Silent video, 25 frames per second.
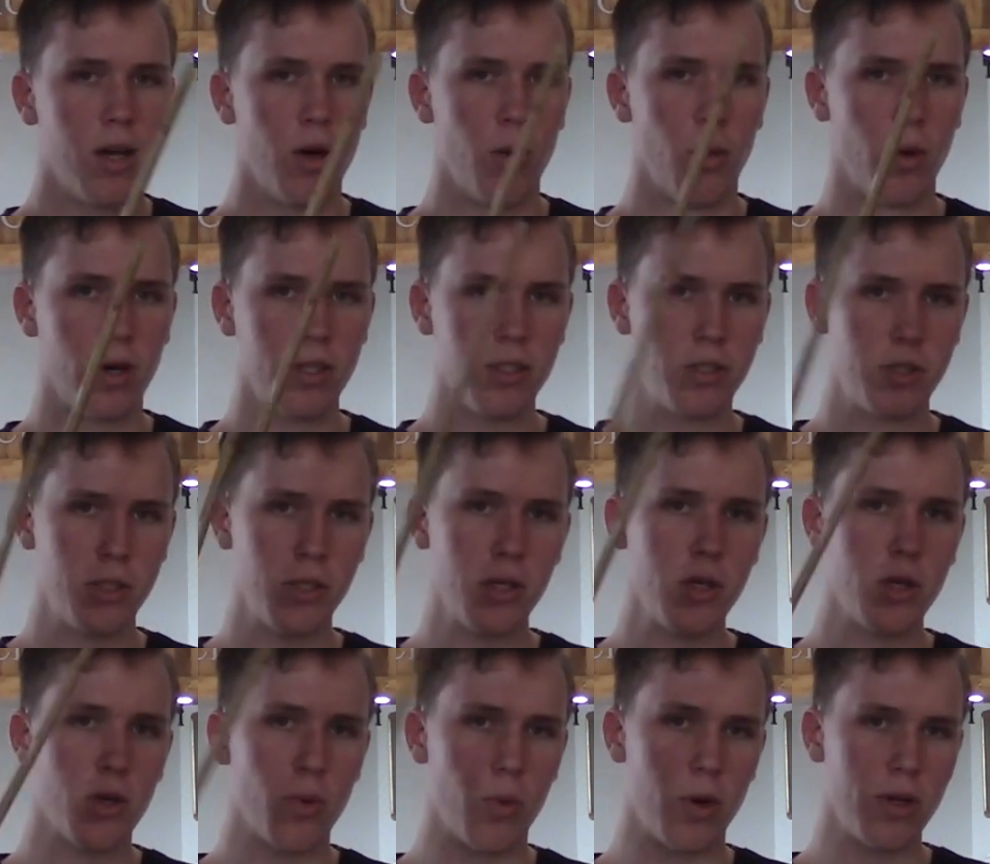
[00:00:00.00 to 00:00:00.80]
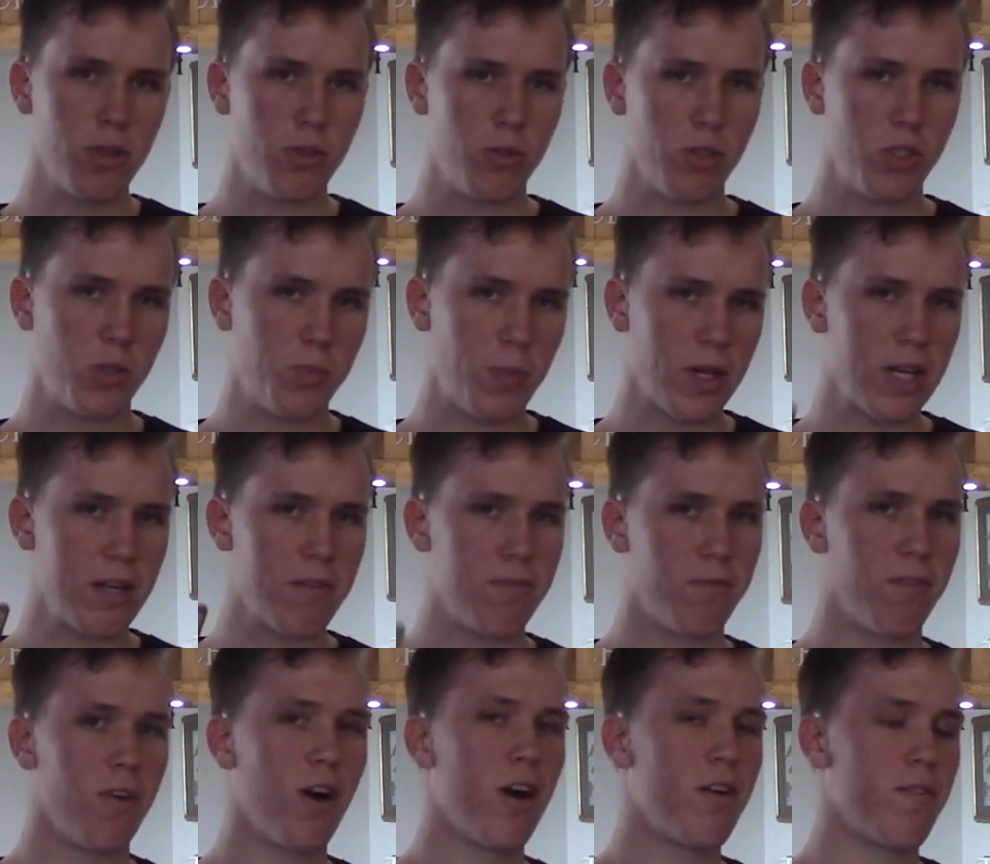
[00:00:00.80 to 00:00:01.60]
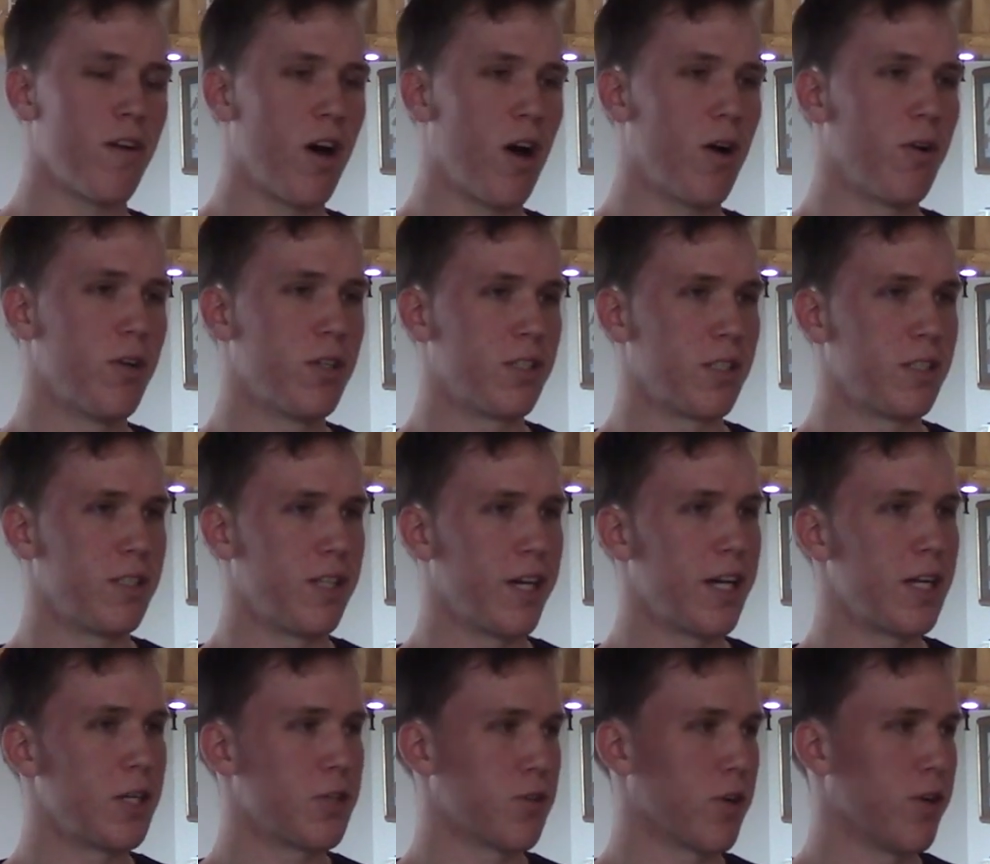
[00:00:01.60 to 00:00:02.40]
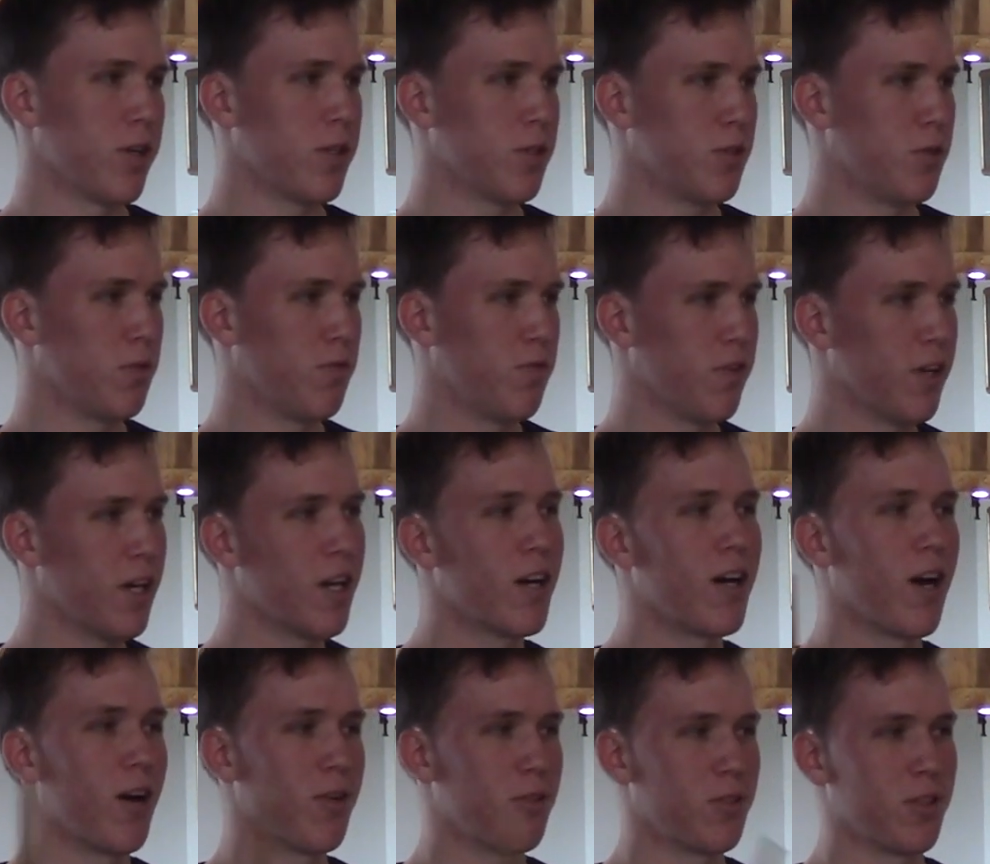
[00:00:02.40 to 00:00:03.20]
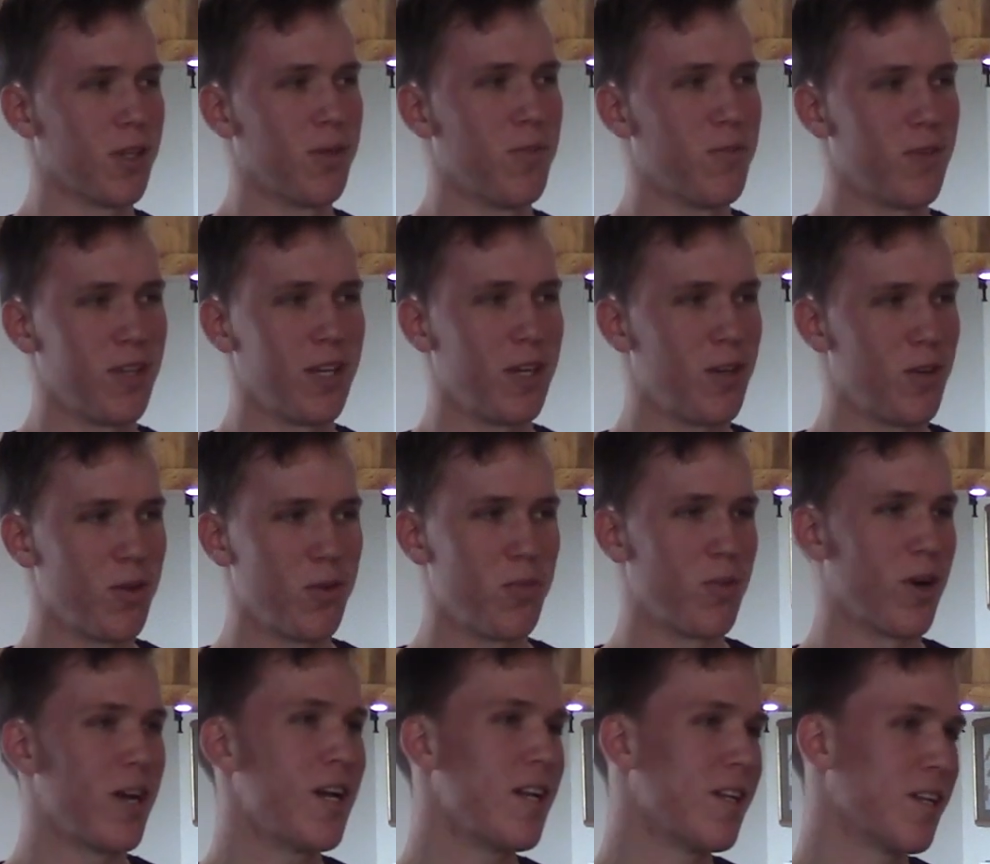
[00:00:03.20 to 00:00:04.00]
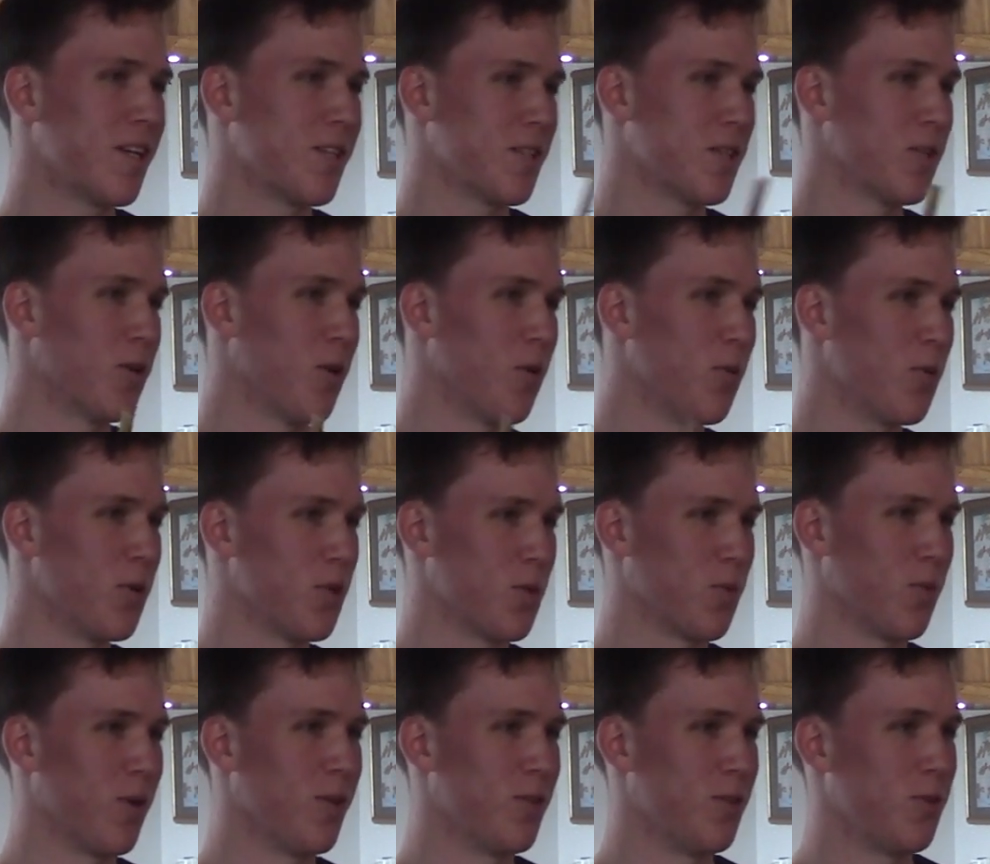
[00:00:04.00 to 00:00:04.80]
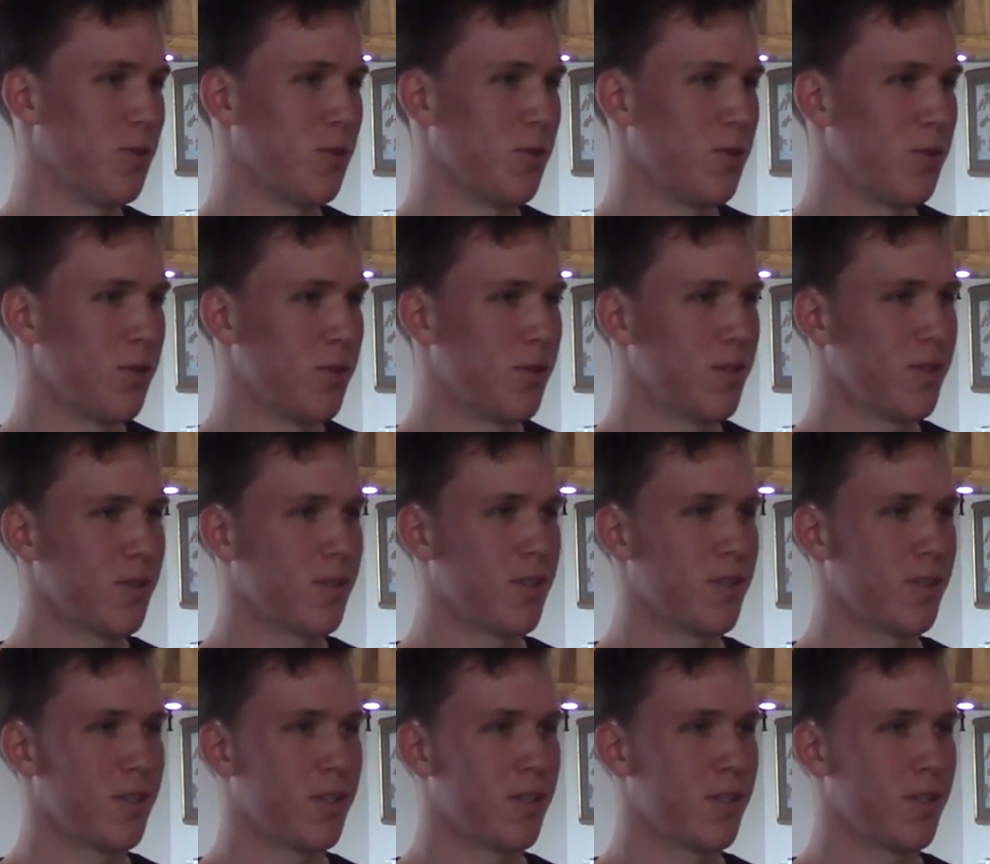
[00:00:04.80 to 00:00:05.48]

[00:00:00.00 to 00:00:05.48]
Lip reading: once you spend 5 hours a day trying to figure out something, your brain doesn't always want to